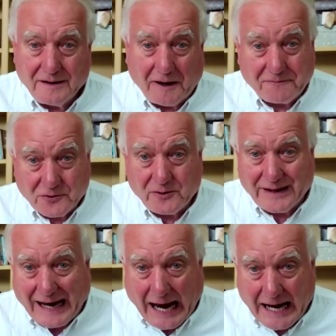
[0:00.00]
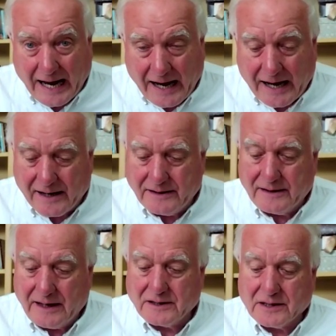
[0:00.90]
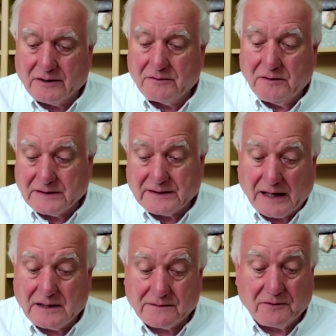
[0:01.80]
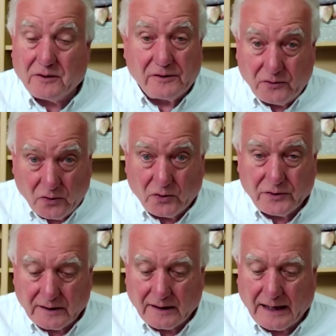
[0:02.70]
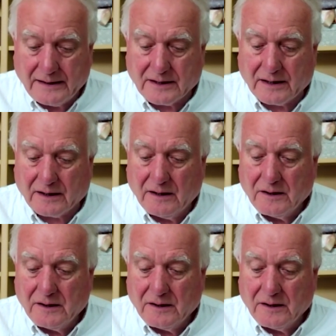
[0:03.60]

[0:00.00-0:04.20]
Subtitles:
After all, the NA in NATO stands for North Atlantic.